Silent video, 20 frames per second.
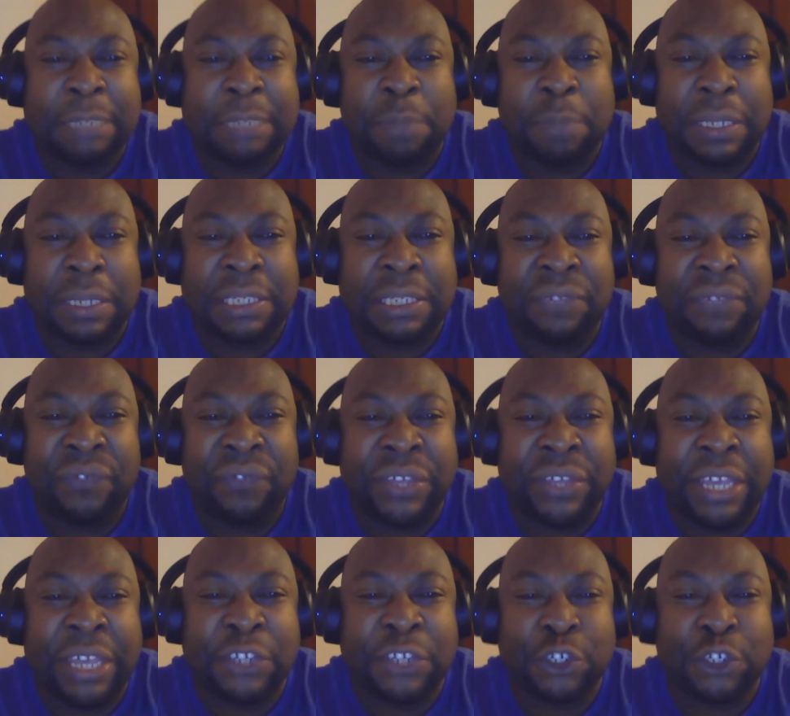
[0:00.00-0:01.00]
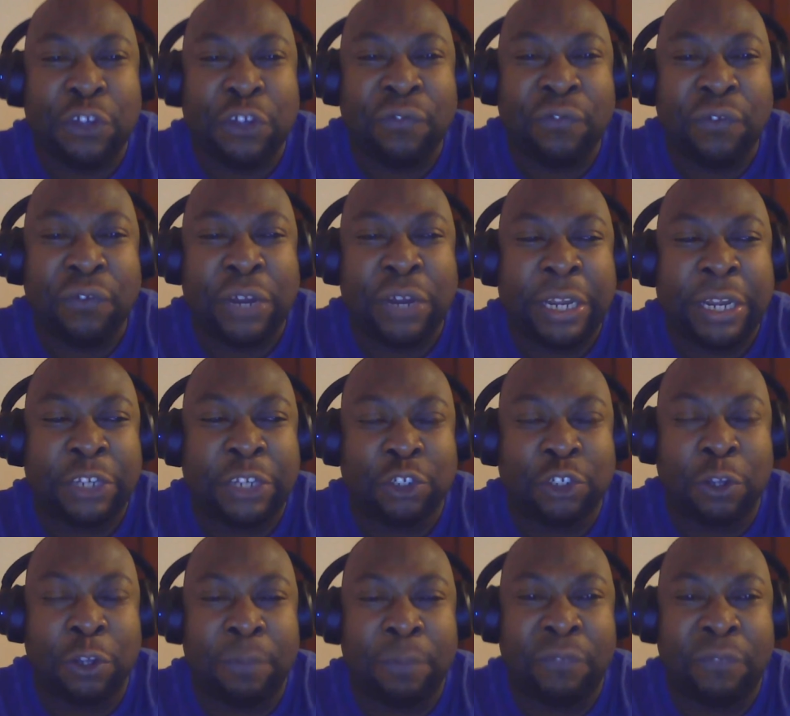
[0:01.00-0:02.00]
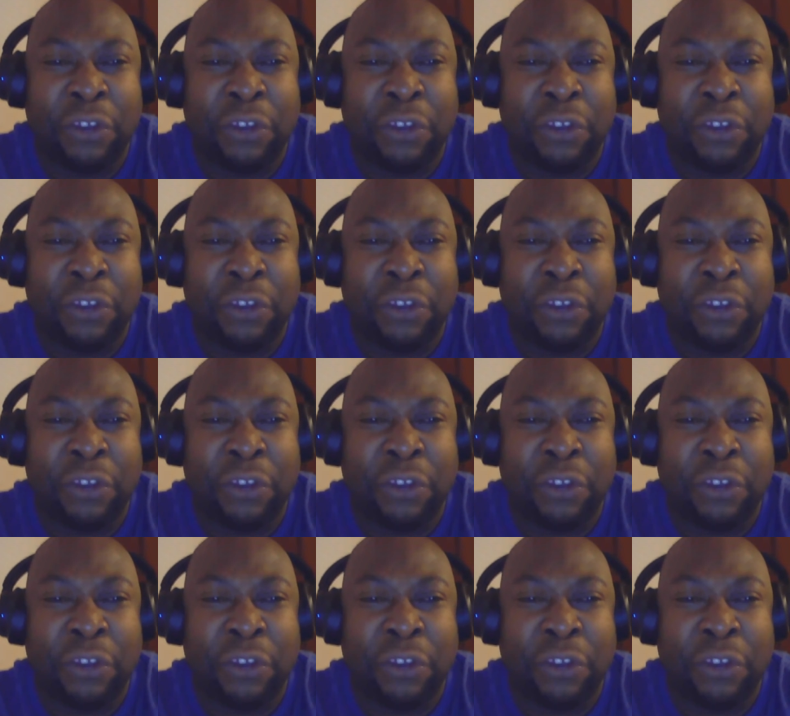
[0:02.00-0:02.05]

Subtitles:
specification for the job.